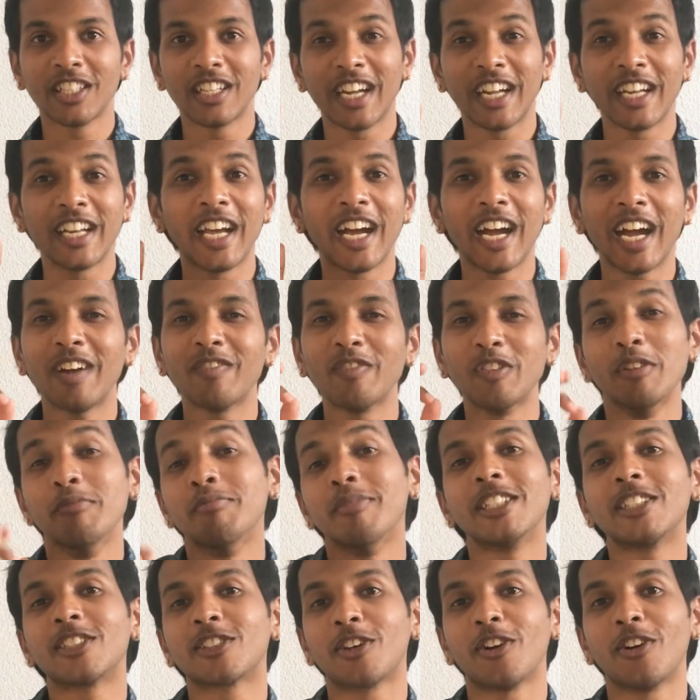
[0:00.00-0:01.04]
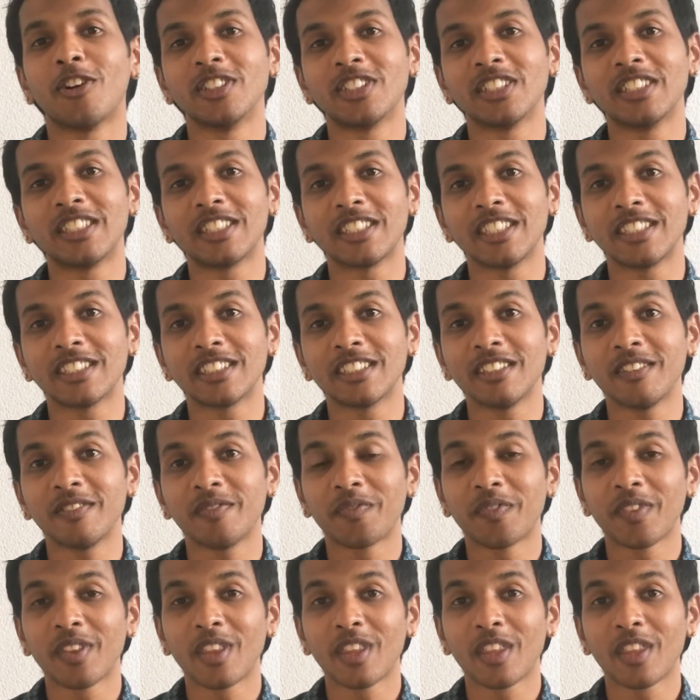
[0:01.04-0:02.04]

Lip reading: and have immense concentration